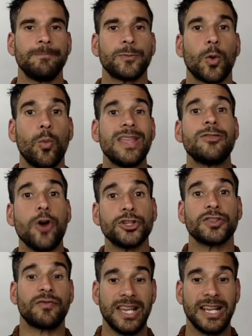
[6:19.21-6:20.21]
with
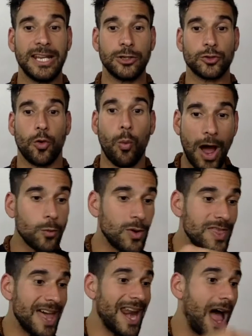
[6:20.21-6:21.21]
those feelings, or one
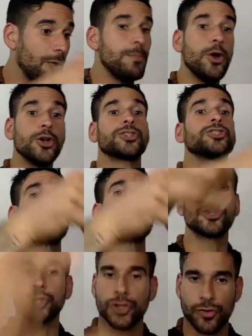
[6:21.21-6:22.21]
with that other person's
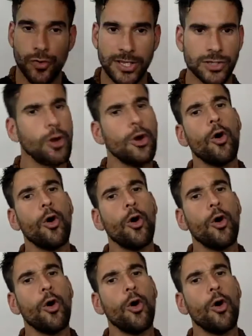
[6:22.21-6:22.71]
distress,